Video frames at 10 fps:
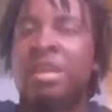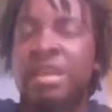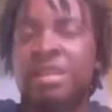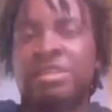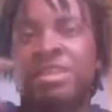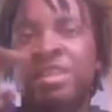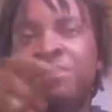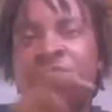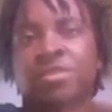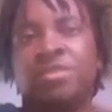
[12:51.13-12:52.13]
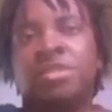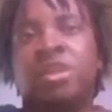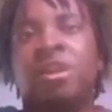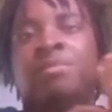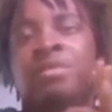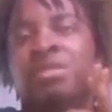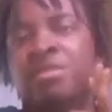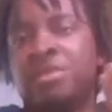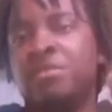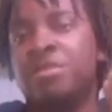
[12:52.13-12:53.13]
and the second fuse on top is going to
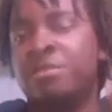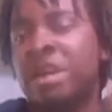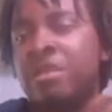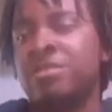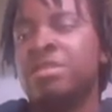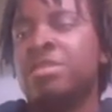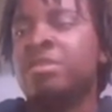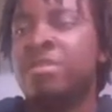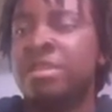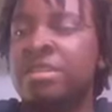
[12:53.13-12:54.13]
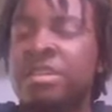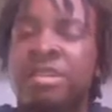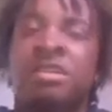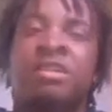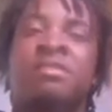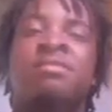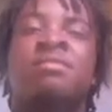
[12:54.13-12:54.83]
be what powers the underbody light kit.